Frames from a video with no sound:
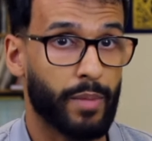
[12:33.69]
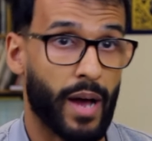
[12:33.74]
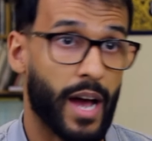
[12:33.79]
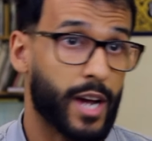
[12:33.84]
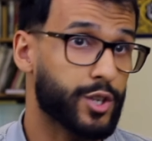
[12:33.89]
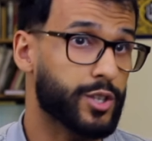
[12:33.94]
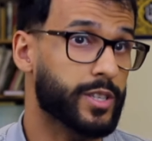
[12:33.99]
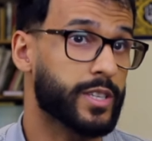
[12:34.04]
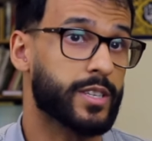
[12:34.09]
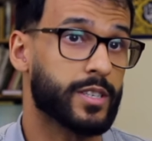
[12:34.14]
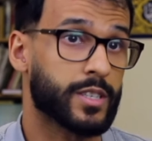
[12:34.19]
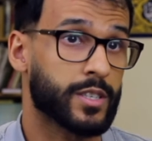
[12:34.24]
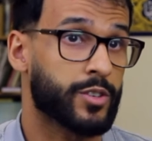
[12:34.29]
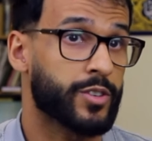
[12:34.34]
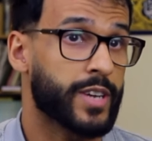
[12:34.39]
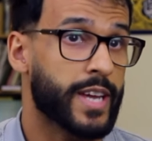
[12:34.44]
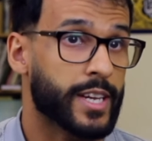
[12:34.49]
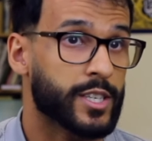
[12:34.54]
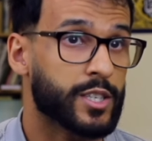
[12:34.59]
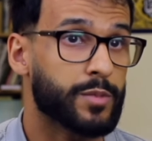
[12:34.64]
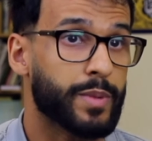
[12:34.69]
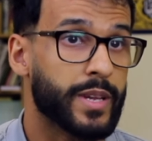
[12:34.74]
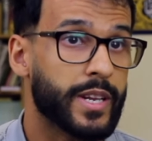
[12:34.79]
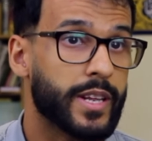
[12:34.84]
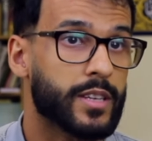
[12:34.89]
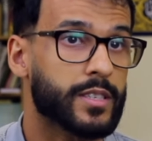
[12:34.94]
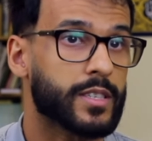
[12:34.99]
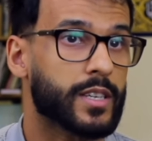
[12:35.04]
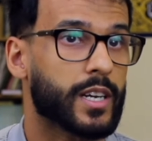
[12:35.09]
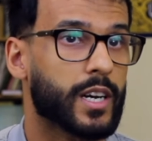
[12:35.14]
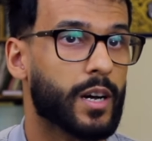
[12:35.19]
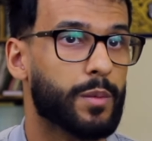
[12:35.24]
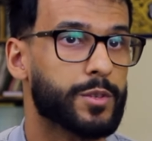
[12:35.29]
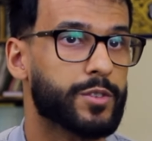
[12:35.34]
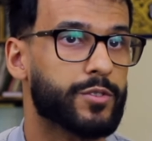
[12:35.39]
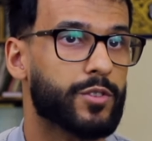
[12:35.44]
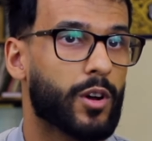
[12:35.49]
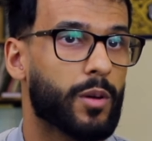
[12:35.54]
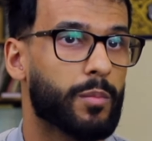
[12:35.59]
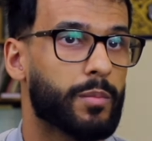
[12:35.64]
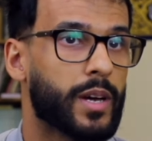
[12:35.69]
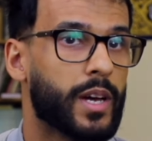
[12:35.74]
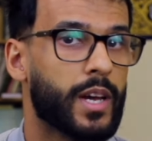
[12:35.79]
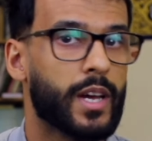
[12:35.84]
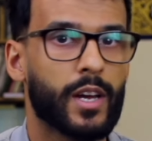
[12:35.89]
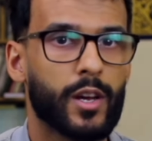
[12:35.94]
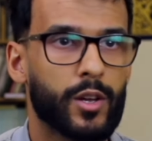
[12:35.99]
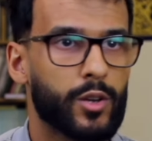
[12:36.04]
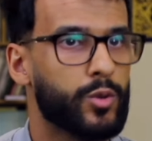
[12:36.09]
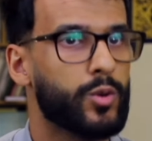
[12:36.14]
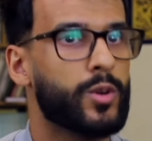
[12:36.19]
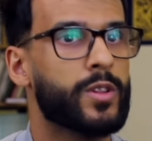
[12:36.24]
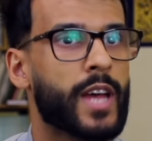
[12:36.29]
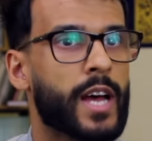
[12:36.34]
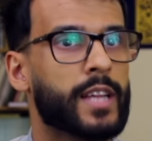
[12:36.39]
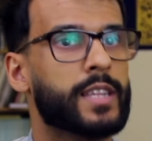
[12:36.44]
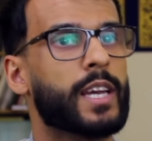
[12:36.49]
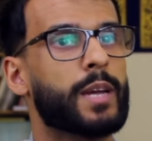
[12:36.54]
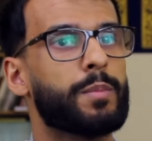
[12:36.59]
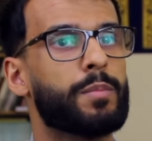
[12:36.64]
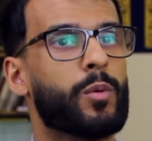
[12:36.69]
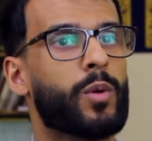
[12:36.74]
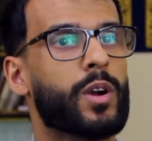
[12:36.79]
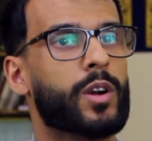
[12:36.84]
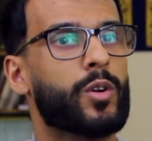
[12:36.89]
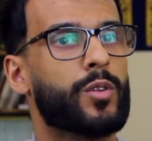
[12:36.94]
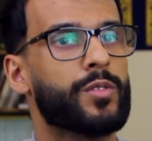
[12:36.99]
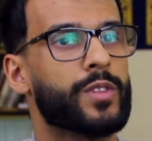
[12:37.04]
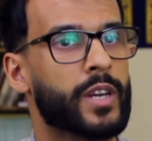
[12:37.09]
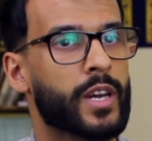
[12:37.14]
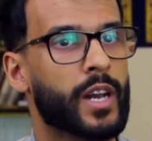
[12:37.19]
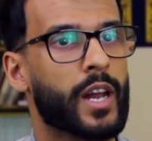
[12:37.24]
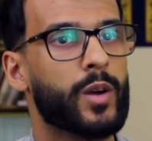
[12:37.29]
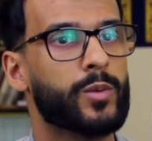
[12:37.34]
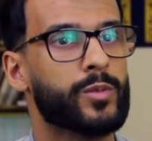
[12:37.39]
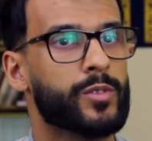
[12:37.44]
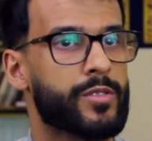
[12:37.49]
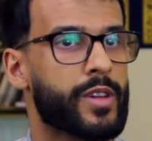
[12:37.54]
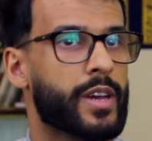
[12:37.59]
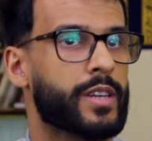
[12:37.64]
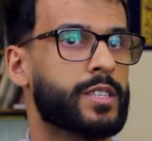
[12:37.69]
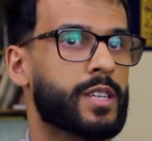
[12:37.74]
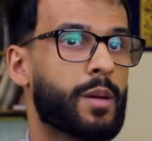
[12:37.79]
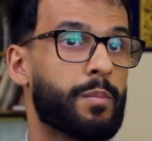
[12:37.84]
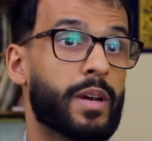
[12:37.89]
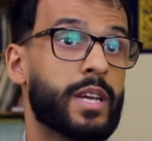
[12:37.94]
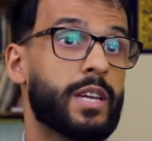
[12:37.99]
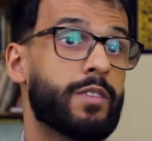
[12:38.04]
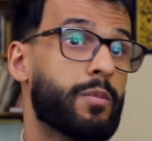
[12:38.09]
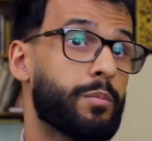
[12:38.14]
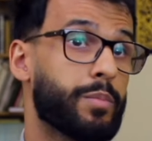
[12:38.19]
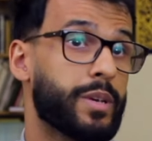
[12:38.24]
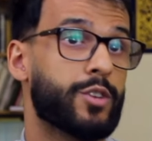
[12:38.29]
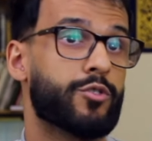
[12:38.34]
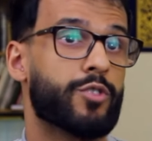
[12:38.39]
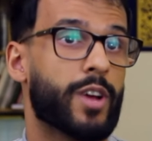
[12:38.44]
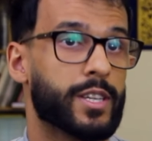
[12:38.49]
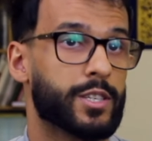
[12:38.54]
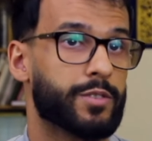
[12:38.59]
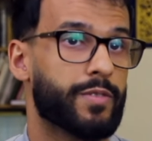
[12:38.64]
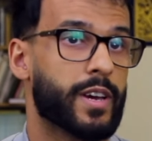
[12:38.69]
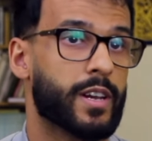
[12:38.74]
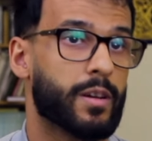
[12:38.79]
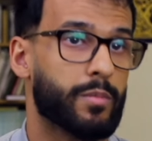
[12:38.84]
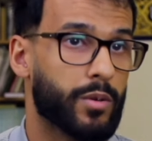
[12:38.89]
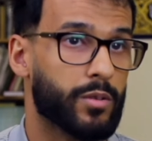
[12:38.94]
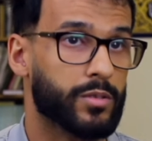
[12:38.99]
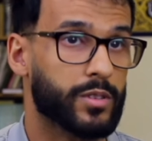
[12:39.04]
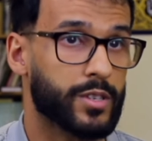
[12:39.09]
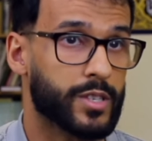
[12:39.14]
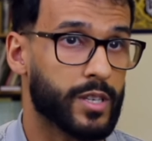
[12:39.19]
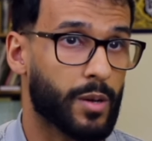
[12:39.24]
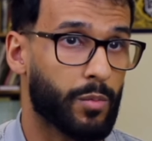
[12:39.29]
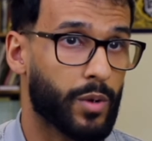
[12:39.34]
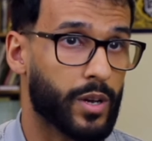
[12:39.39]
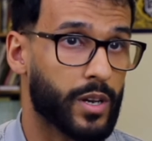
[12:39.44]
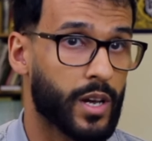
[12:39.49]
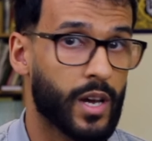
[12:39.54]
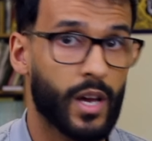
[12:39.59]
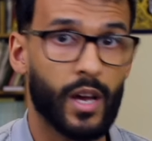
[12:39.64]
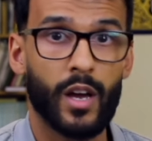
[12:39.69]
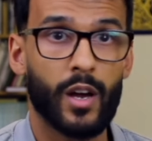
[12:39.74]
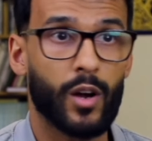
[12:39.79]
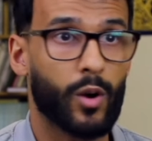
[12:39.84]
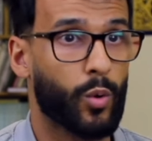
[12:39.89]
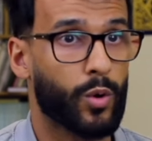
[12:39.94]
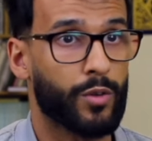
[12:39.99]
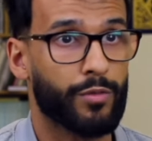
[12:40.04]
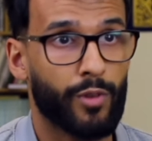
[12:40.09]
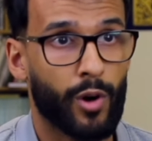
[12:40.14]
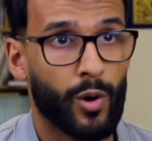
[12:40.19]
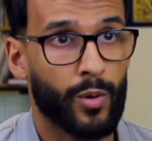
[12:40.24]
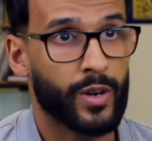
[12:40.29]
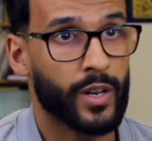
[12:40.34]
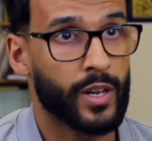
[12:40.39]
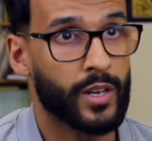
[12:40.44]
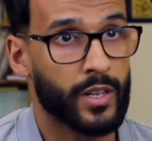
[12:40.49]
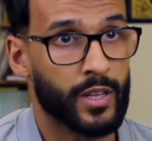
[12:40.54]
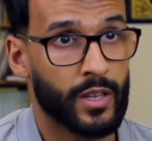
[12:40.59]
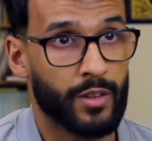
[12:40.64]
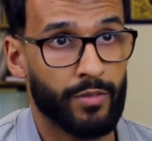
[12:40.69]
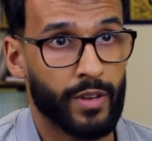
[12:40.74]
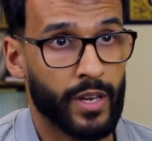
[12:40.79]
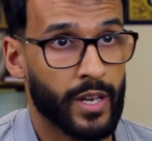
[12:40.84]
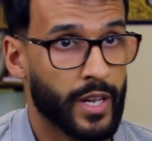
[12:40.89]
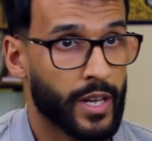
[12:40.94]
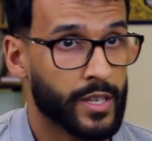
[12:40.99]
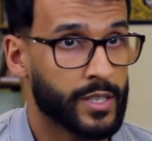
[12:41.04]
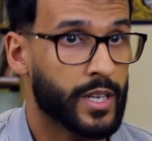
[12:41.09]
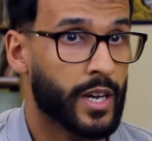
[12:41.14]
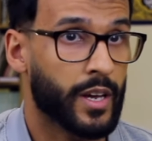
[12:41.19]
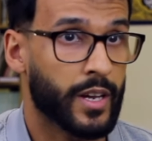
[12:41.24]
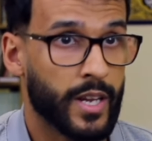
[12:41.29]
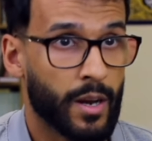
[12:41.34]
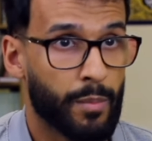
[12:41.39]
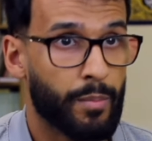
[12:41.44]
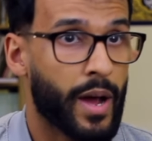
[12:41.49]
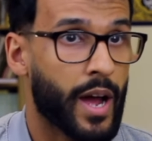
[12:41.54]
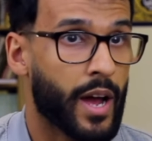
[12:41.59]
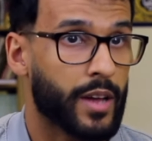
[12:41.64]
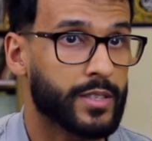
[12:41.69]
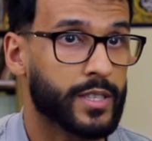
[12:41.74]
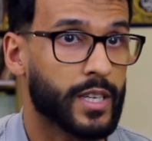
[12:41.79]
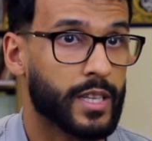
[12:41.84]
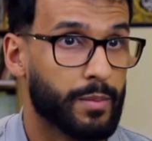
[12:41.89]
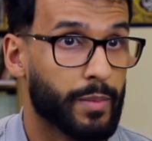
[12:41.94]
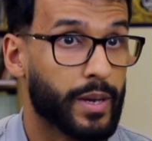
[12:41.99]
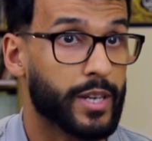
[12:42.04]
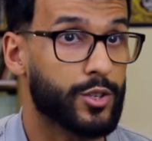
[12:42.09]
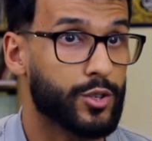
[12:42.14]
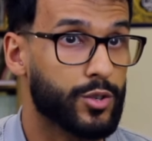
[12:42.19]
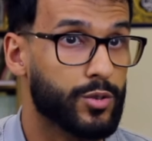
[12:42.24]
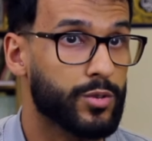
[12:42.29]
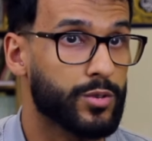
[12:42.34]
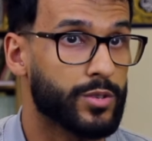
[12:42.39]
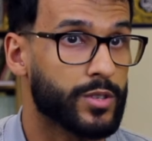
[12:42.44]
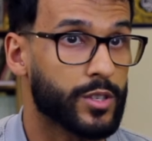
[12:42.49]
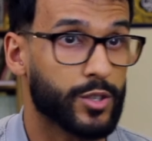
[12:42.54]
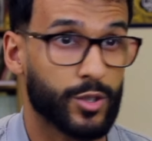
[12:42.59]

But actually, there's a great experience that comes from doing that type of work on the ground, things that might even be transferable to someone going forward into the various career paths that they might choose.